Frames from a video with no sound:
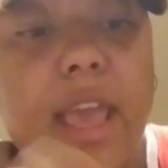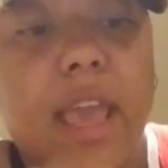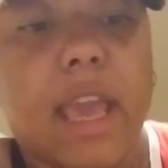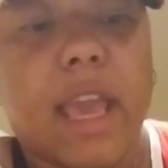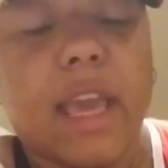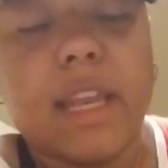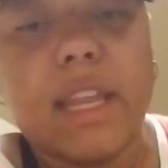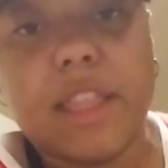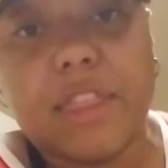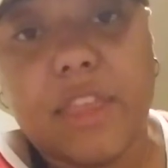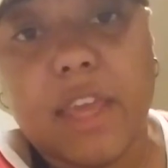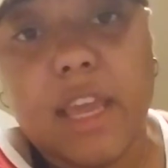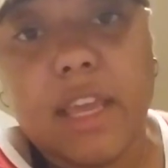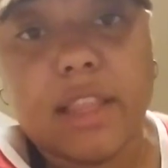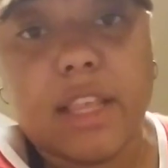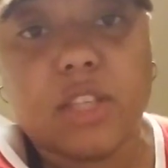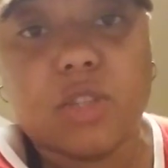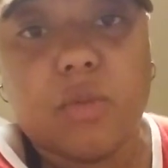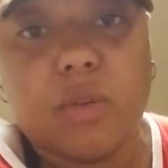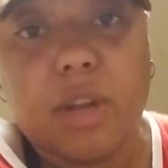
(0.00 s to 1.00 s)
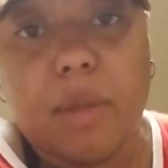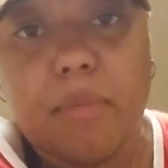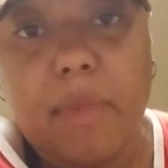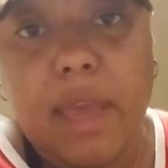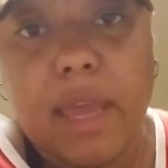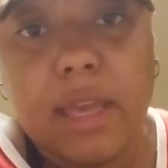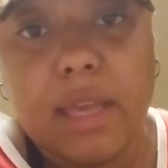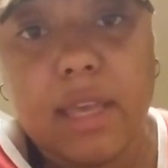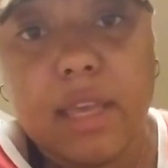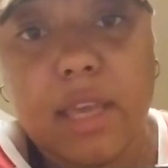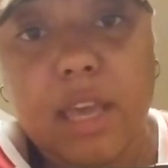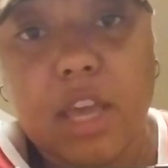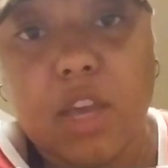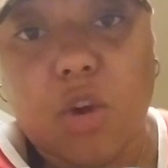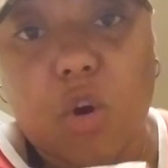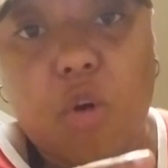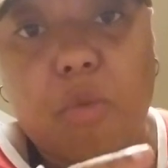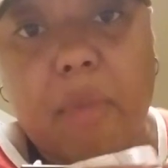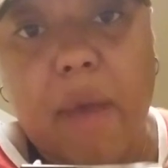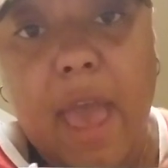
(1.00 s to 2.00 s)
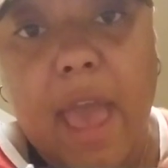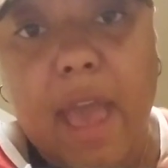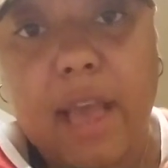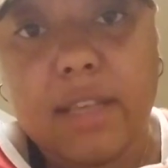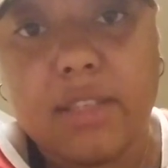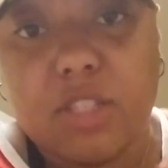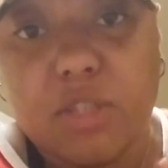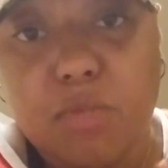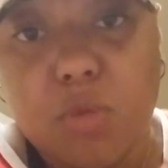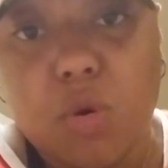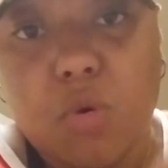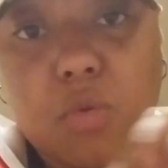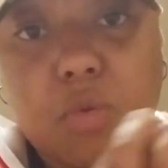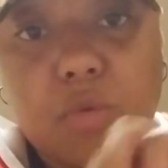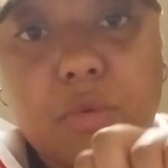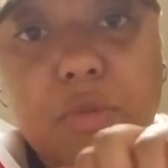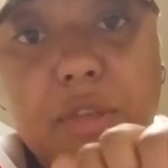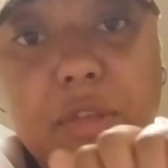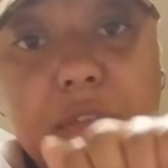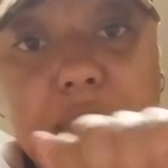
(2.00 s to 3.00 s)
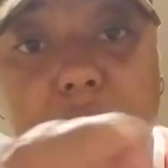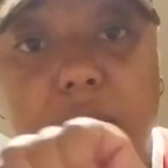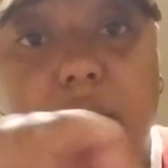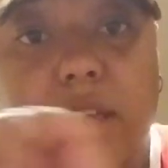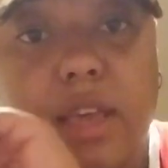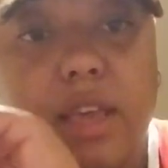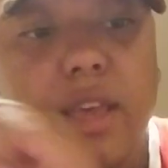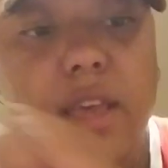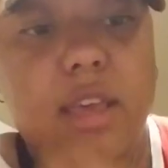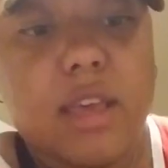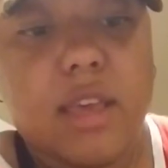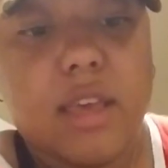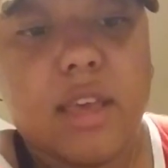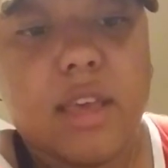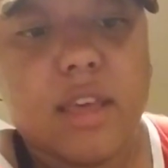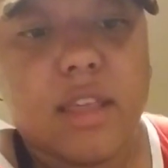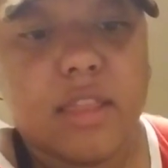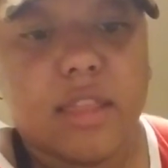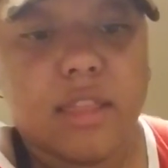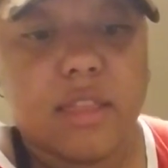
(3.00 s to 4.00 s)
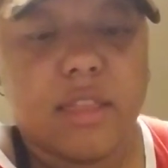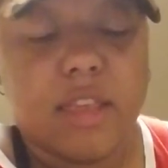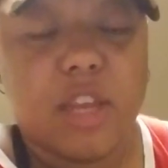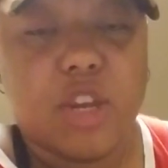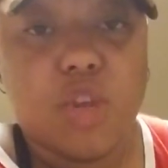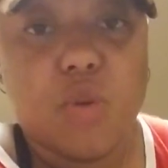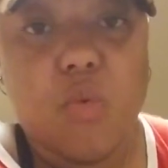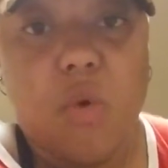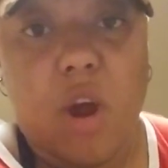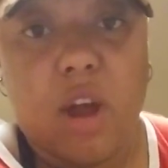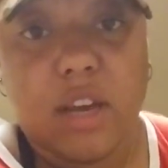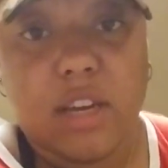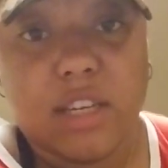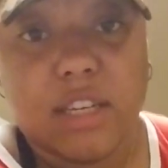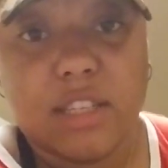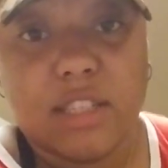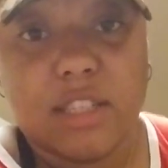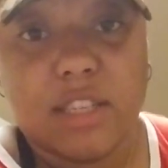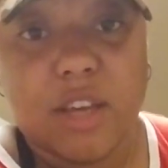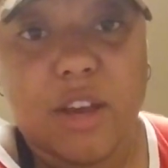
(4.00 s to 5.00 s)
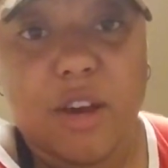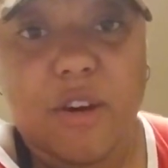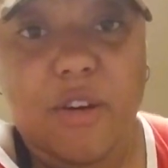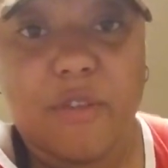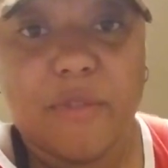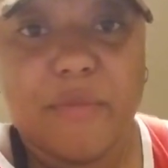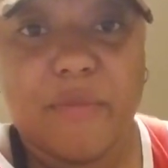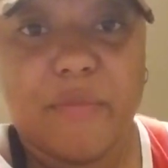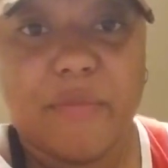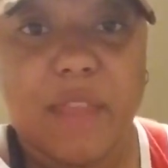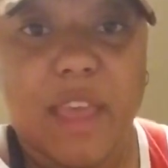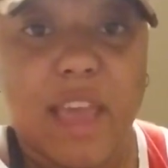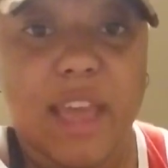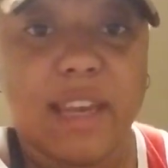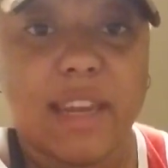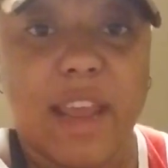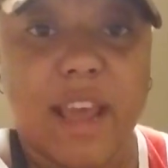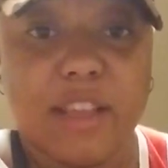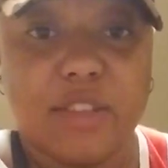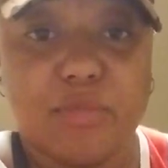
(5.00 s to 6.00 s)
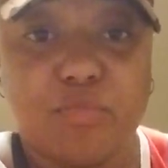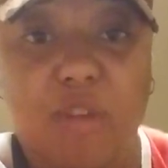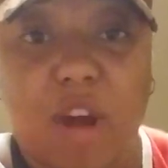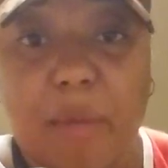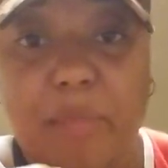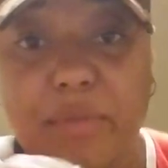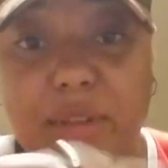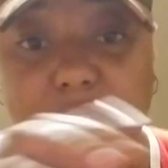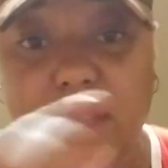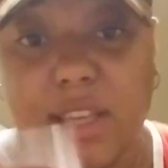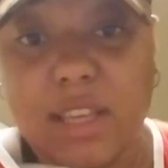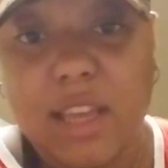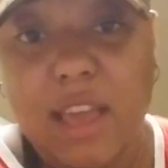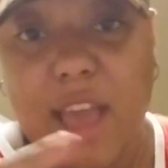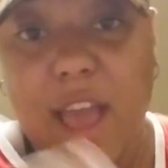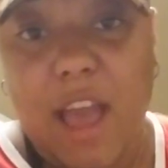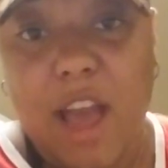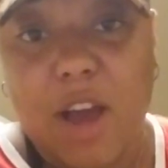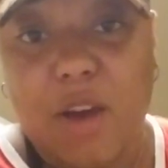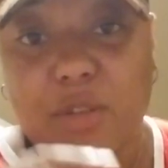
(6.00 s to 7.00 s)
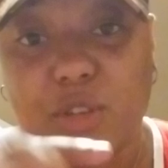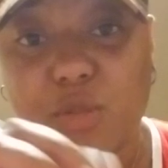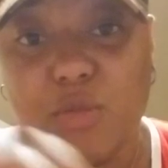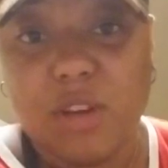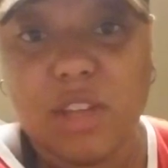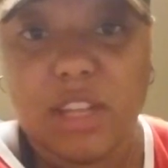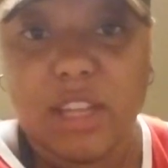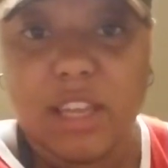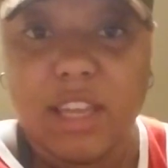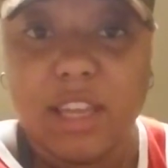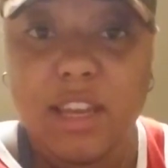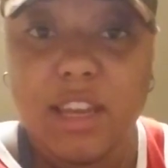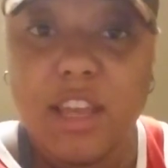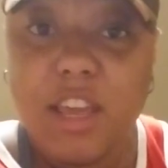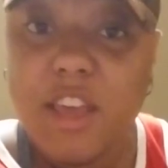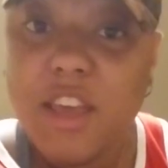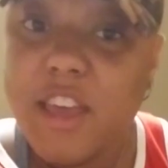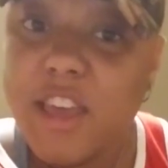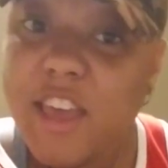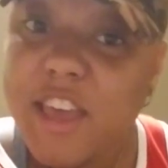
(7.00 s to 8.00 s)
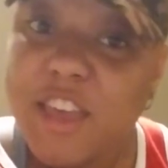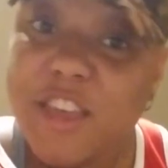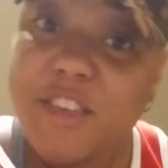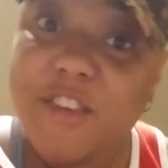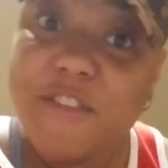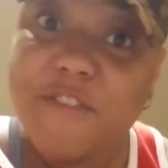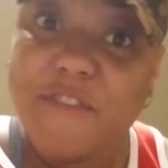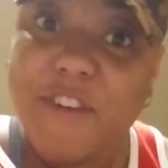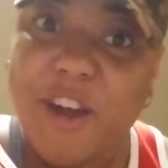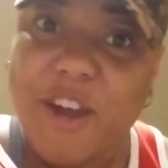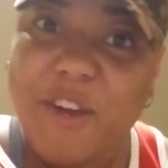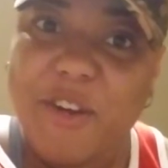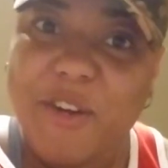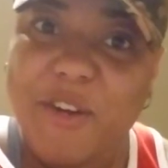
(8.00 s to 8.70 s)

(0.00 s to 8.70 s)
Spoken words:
anything that's going to make it go back smooth, then you are good to go. And that's properly how you clean your firearm.